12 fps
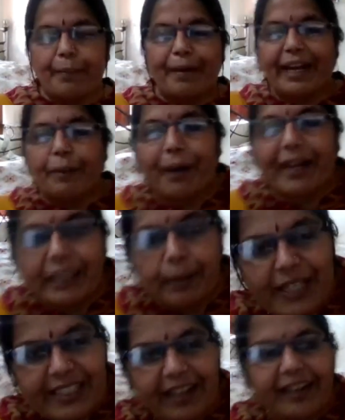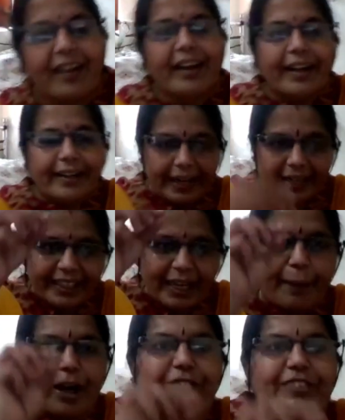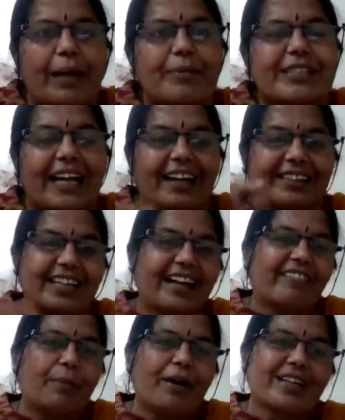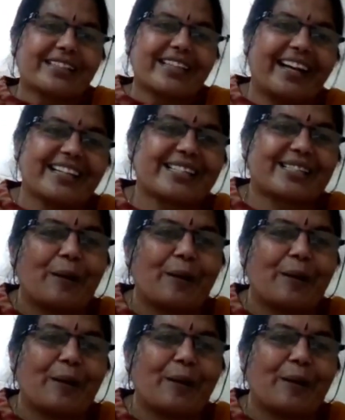Am I right, Parthiban sir? N number of times children will be asking us.